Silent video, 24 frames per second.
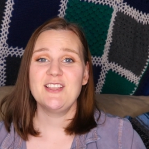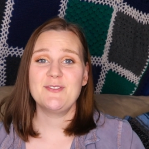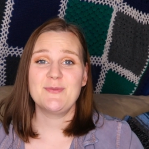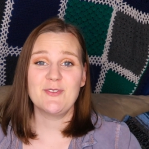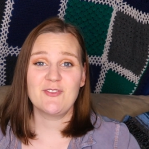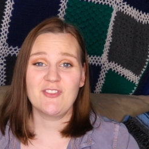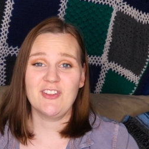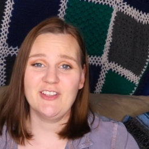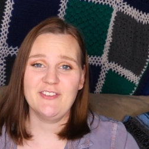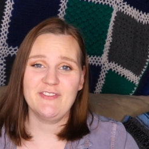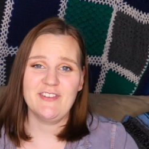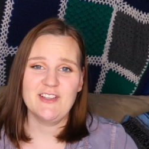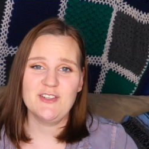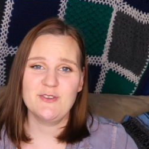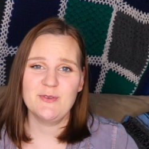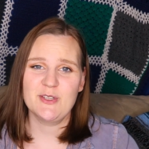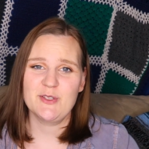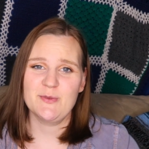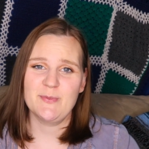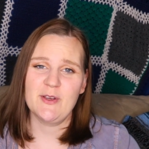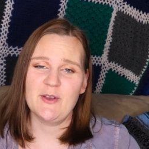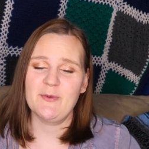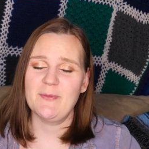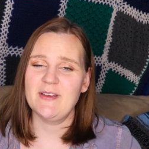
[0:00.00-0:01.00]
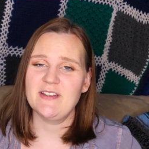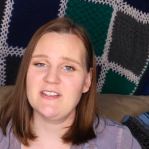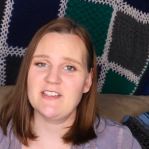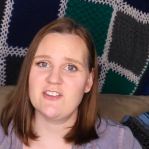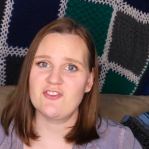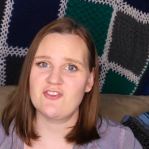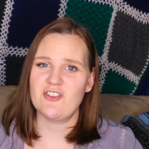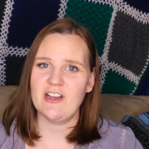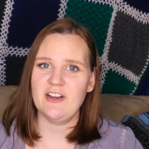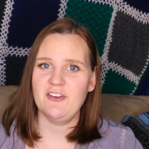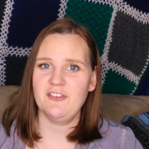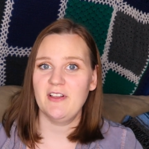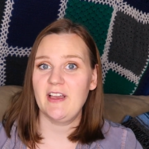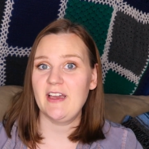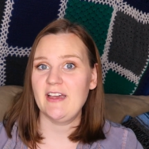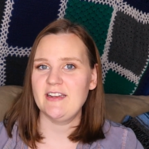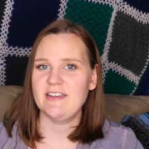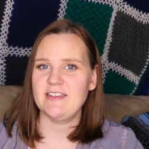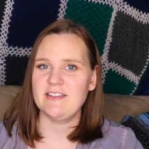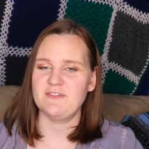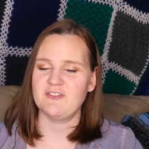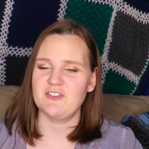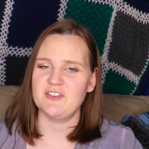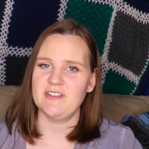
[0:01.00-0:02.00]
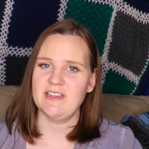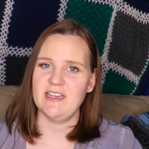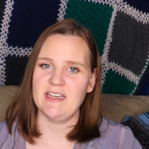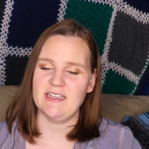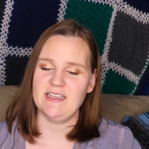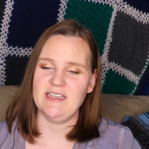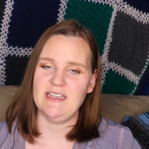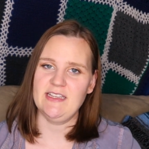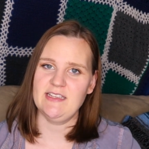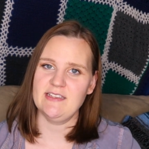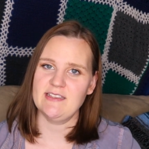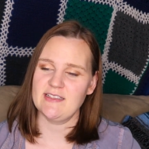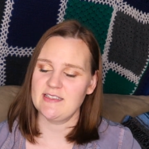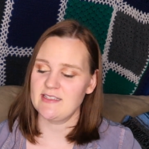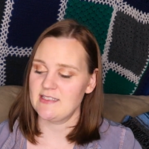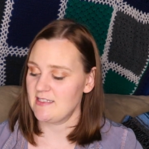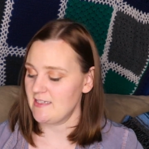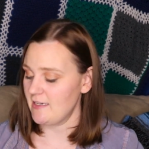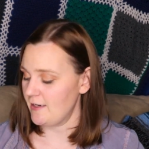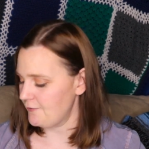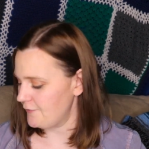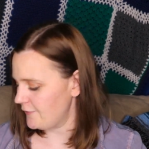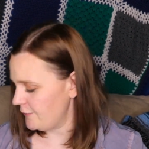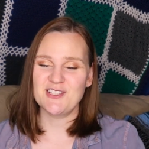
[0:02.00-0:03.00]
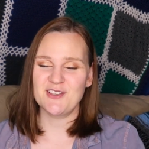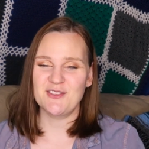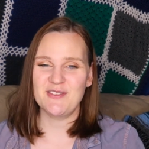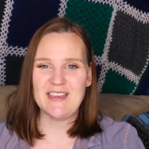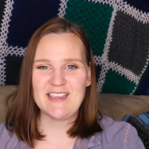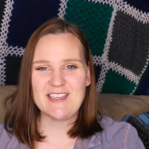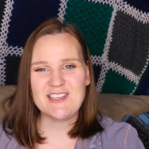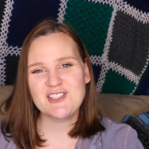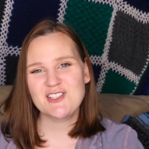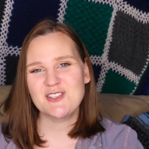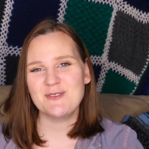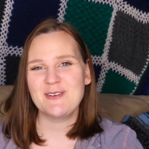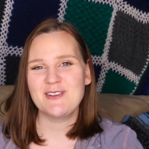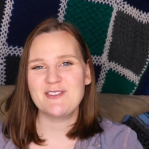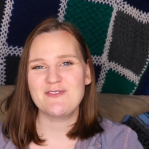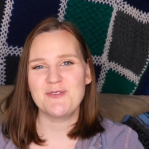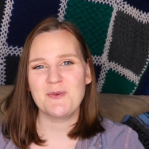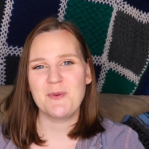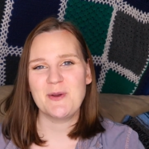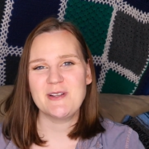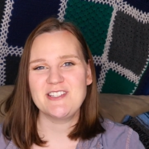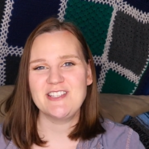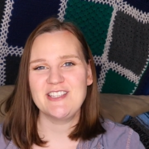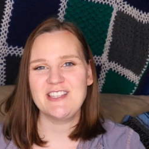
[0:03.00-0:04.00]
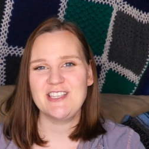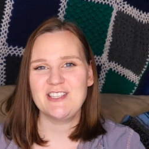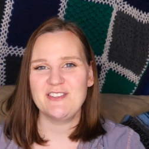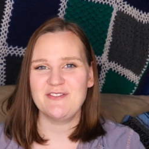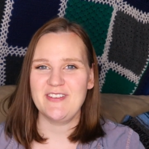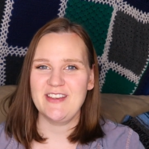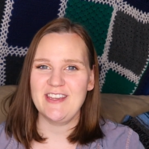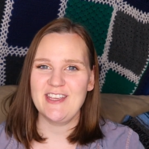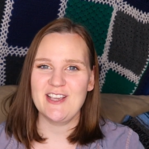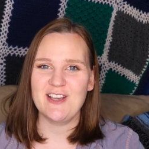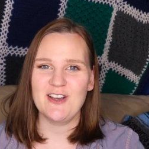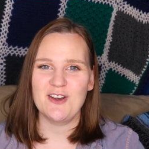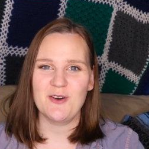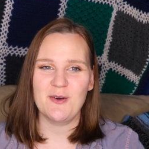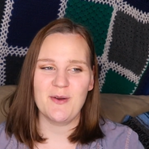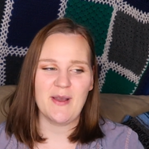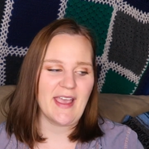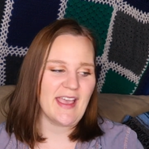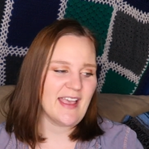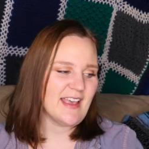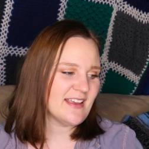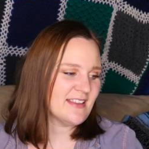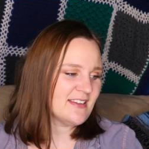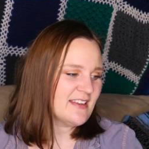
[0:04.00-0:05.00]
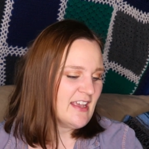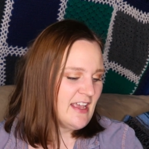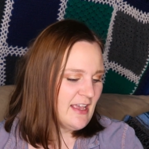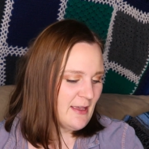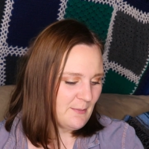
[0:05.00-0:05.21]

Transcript: It's been really fun to experiment and try out kind of different techniques and stuff. So thank you so much for watching this video and